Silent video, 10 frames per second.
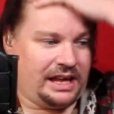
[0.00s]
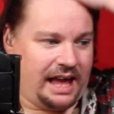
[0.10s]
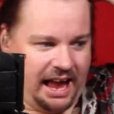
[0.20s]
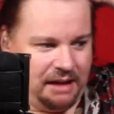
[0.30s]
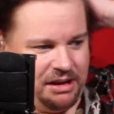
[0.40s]

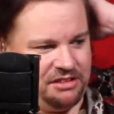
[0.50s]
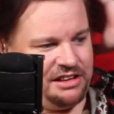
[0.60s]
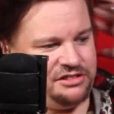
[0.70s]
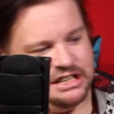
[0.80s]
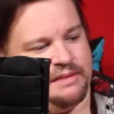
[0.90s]
Amy says
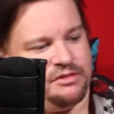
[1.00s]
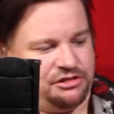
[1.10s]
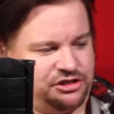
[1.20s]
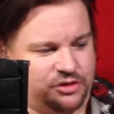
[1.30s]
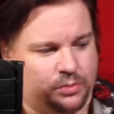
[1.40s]
she never
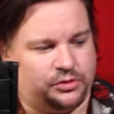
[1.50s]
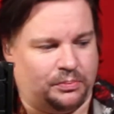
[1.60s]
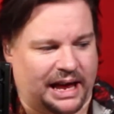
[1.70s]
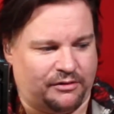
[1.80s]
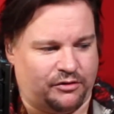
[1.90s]
shops on
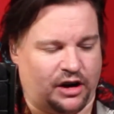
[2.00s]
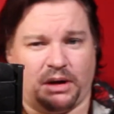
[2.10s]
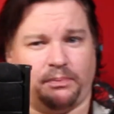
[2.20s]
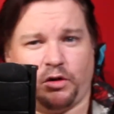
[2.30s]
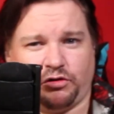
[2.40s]
Black Friday. Well,
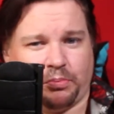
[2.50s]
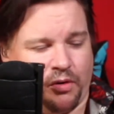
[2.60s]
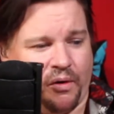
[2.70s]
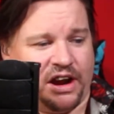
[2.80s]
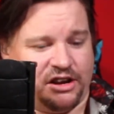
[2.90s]
I'm not
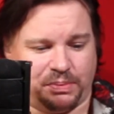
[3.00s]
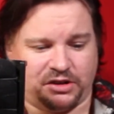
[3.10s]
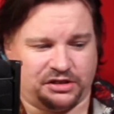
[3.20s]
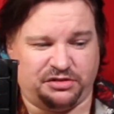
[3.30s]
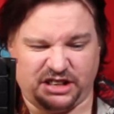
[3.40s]
surprised because
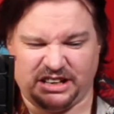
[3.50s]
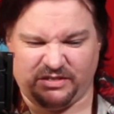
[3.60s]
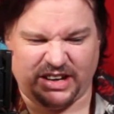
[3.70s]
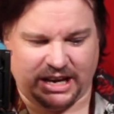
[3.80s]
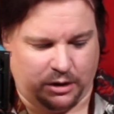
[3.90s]
I've seen the
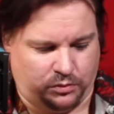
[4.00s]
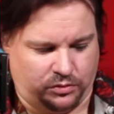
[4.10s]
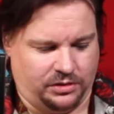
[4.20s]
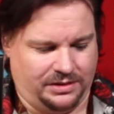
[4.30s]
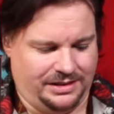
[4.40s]
videos.
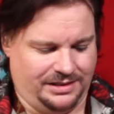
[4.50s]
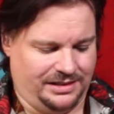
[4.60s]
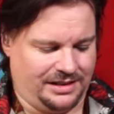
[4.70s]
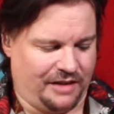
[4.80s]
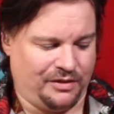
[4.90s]

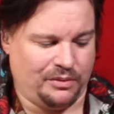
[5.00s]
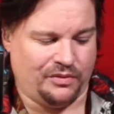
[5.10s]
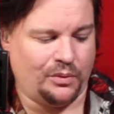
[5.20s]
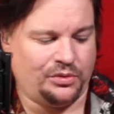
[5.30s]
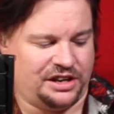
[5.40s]
I think we've
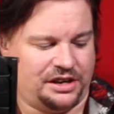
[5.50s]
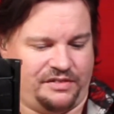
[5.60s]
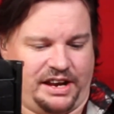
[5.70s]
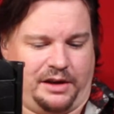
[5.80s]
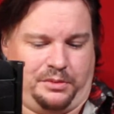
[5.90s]
all seen the
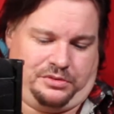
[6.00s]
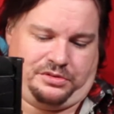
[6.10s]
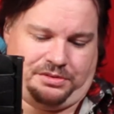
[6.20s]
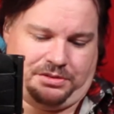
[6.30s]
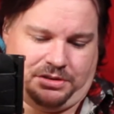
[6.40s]
videos
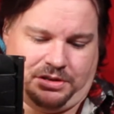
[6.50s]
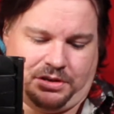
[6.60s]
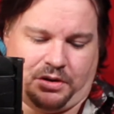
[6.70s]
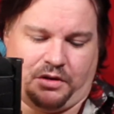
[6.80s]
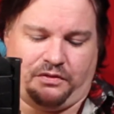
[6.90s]

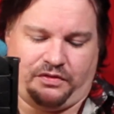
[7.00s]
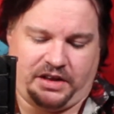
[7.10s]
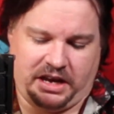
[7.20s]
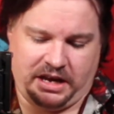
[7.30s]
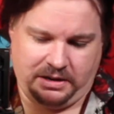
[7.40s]
of
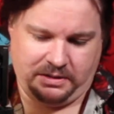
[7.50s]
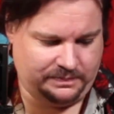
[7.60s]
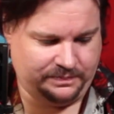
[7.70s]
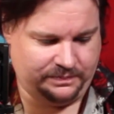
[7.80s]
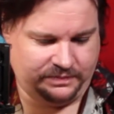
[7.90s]
the
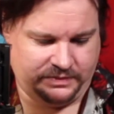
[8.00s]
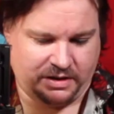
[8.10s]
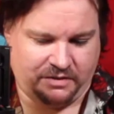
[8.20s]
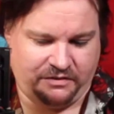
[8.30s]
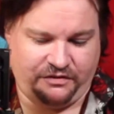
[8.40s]

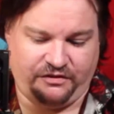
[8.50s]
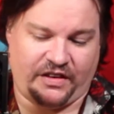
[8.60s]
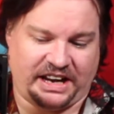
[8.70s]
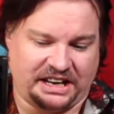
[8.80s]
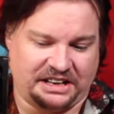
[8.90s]

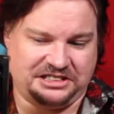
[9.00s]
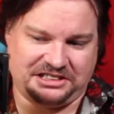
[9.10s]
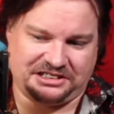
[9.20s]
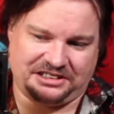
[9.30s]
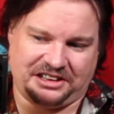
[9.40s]
fights
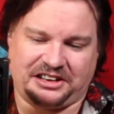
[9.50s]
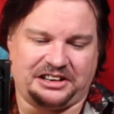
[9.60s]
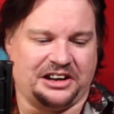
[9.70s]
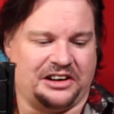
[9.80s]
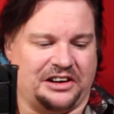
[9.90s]
that
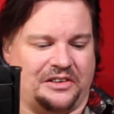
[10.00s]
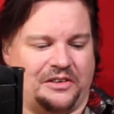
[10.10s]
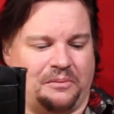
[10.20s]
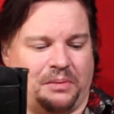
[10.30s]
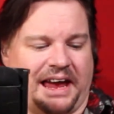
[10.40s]
occur
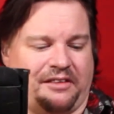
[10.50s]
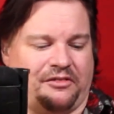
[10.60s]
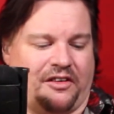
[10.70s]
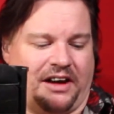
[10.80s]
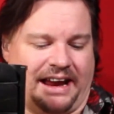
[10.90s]
on Black
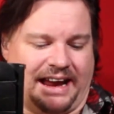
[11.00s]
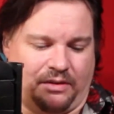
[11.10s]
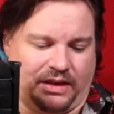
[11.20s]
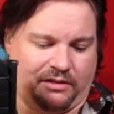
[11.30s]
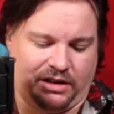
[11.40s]
Friday out
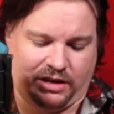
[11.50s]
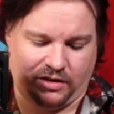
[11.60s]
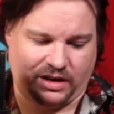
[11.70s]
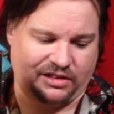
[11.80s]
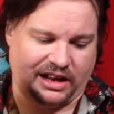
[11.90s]
there in the
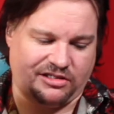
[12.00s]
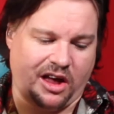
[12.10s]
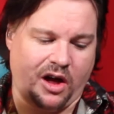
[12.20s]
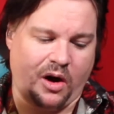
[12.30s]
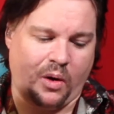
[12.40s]
United States.
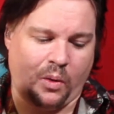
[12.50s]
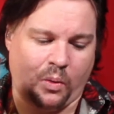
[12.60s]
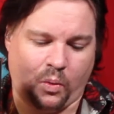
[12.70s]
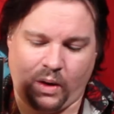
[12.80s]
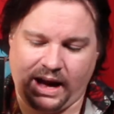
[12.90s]

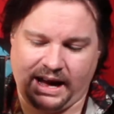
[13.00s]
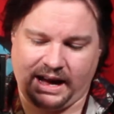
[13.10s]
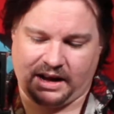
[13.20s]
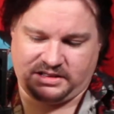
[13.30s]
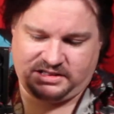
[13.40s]
Wait
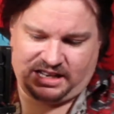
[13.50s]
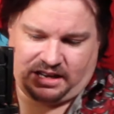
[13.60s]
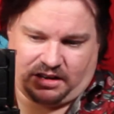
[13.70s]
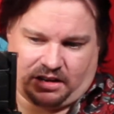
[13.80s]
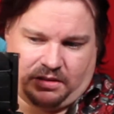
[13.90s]
a
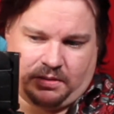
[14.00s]
ticker.